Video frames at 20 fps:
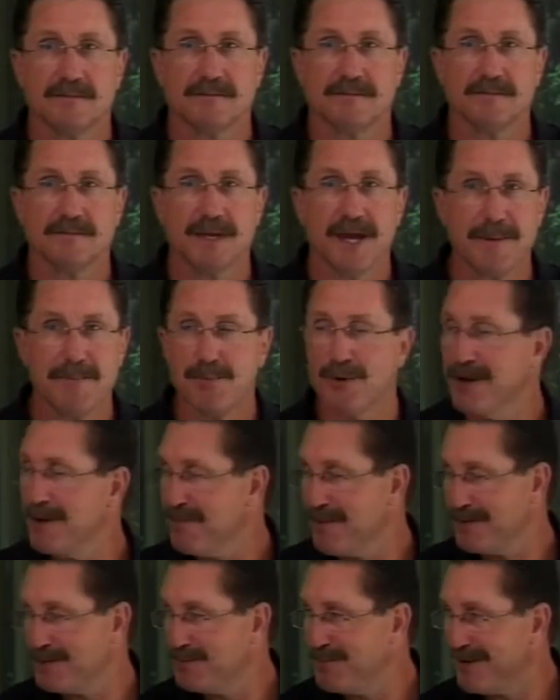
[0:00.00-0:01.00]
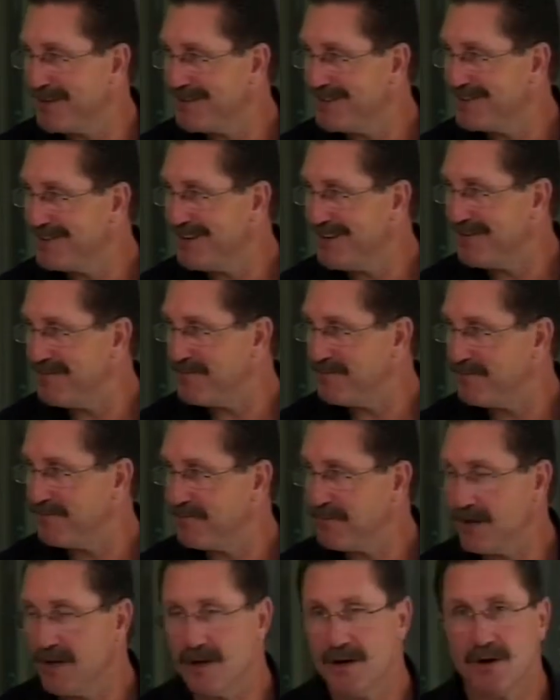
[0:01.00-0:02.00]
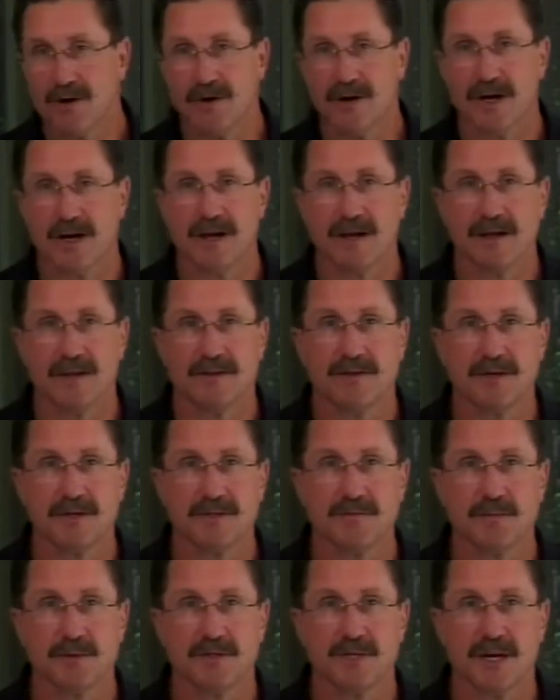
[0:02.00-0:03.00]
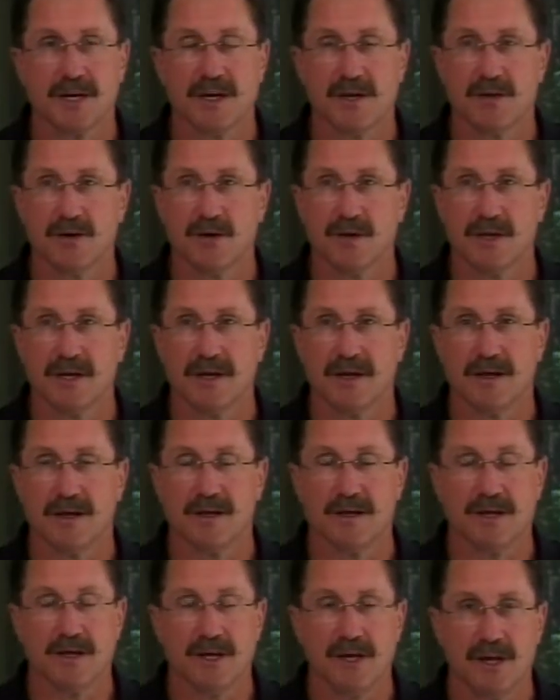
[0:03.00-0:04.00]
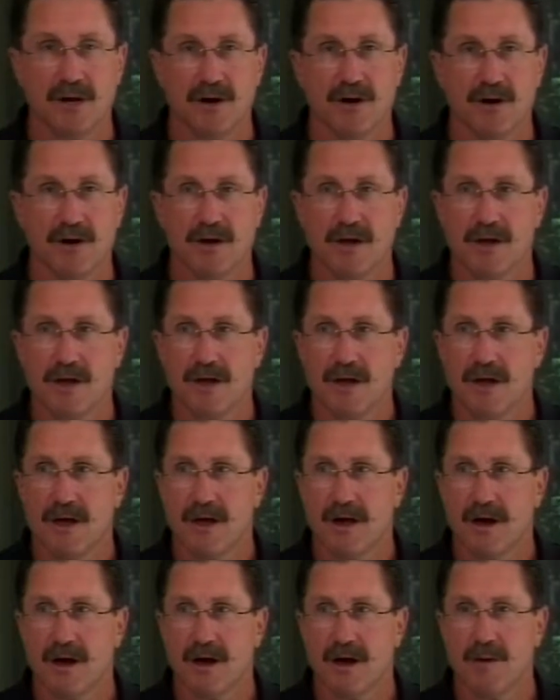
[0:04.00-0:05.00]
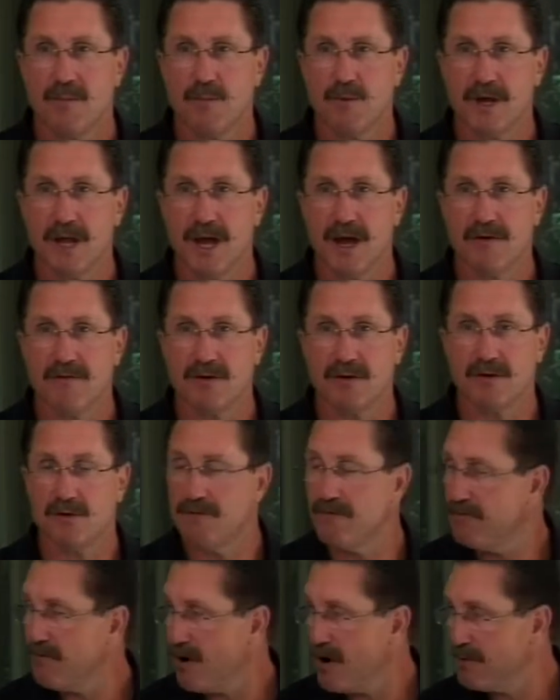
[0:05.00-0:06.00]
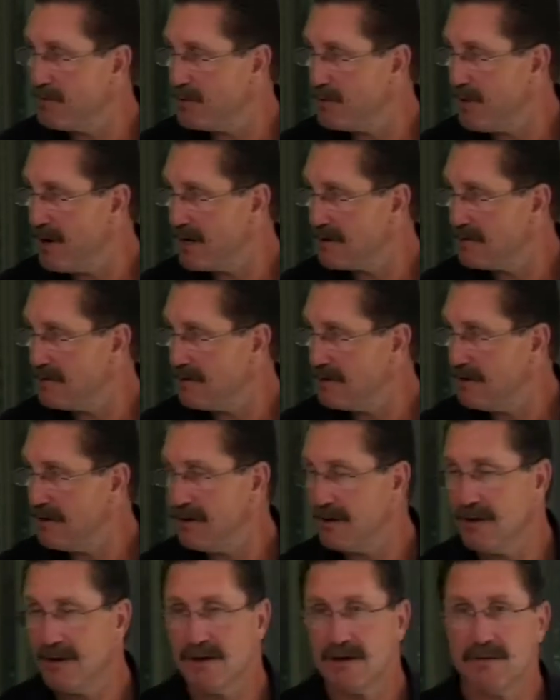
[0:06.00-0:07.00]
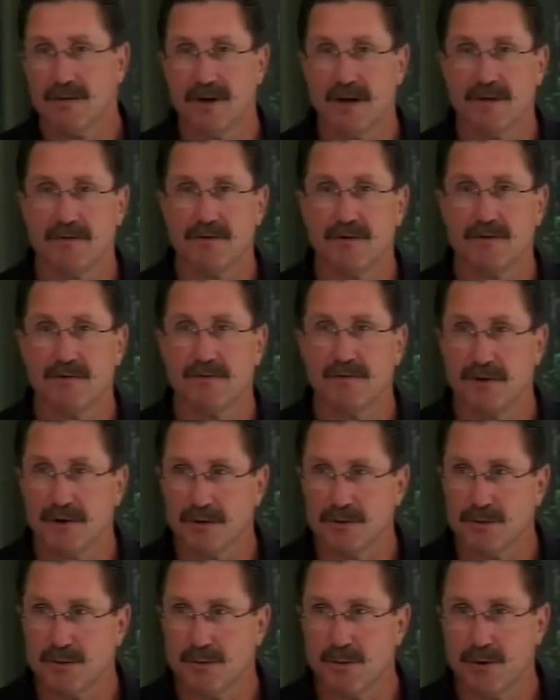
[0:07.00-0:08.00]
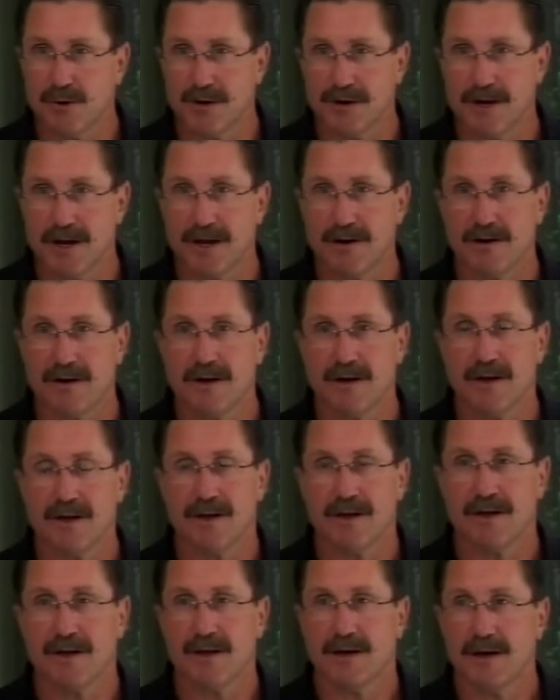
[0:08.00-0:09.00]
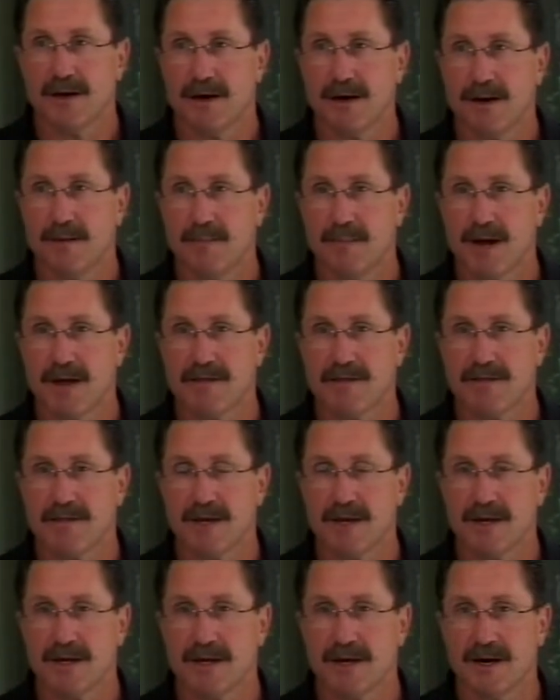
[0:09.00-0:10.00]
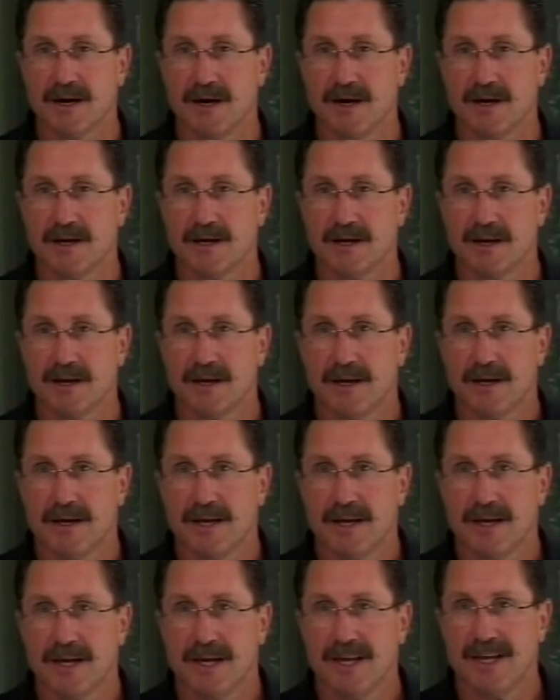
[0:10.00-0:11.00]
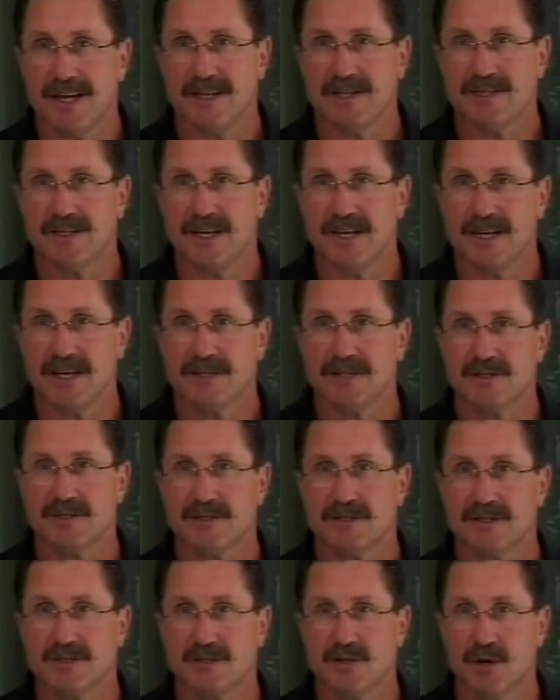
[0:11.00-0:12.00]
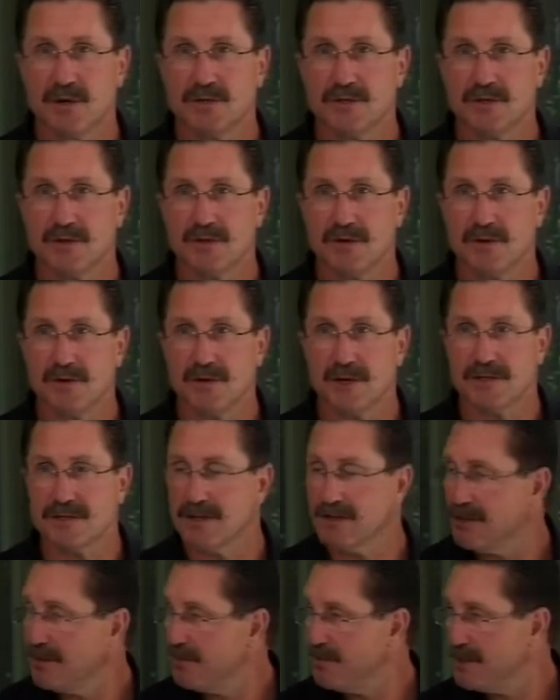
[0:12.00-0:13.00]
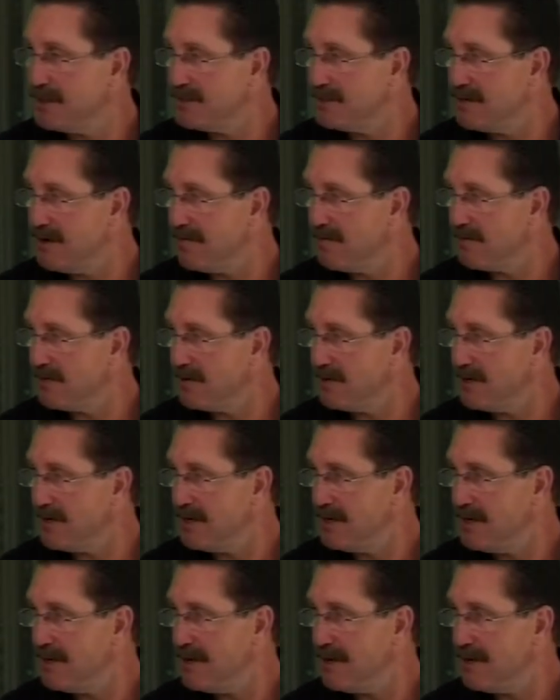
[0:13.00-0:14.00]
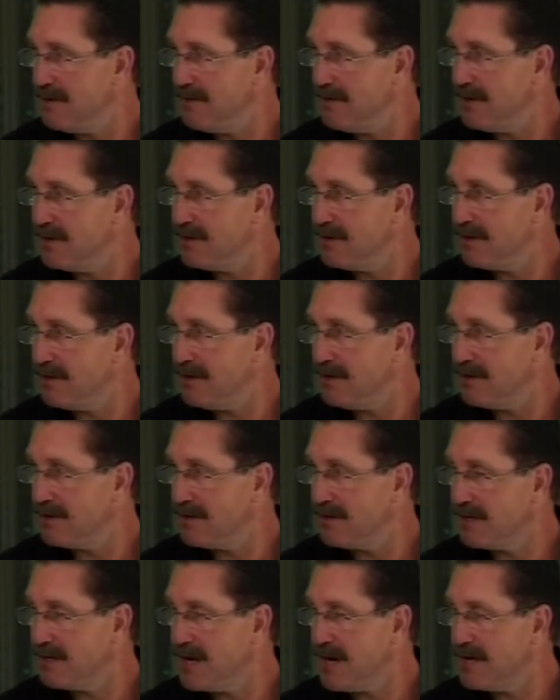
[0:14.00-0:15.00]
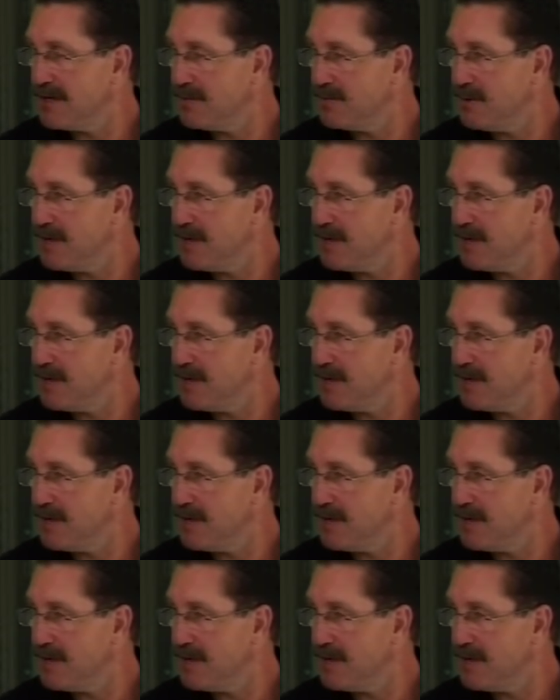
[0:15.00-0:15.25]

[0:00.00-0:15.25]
they pretty much pick the team. Yeah. You know, uh, this particular year, um, we have a new farm director, we have a new field coordinator. Um, I think uh, he's, he's chosen to do things a little bit differently than the, the guy that we